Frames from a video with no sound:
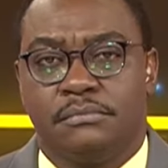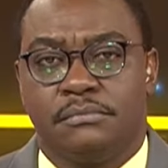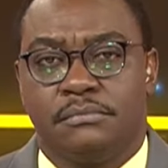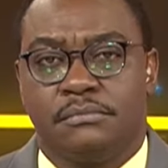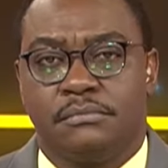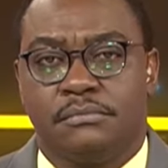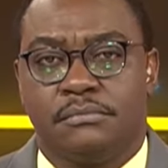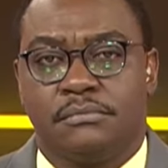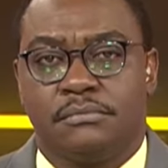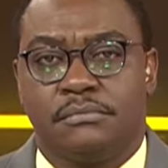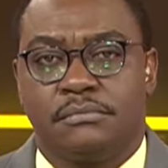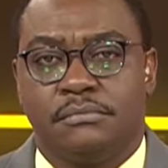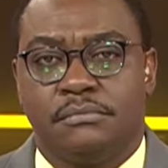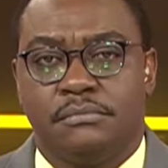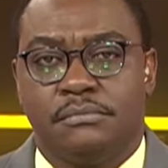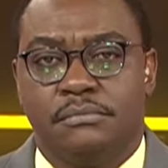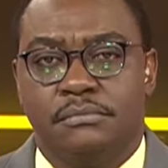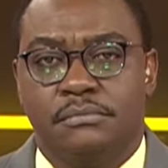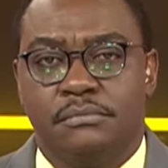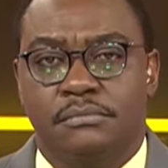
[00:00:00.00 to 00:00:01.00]

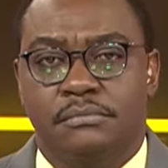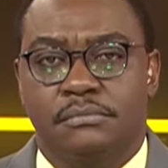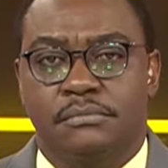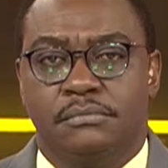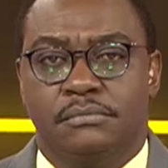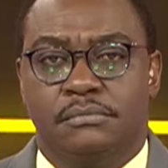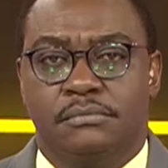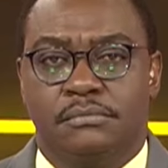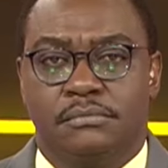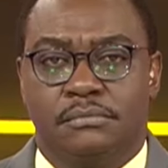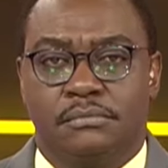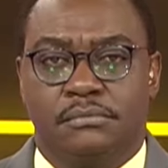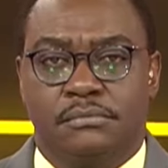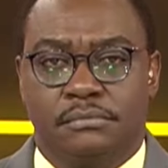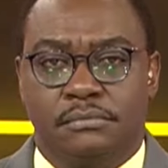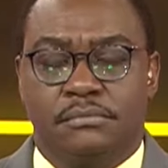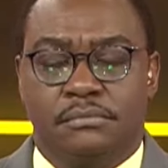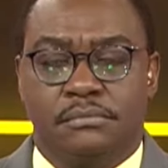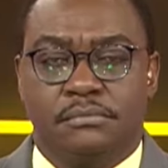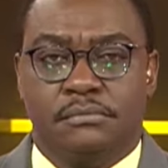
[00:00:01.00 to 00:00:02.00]

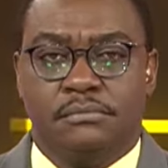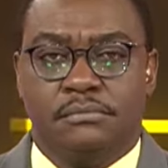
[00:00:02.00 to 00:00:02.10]
This person isn't speaking.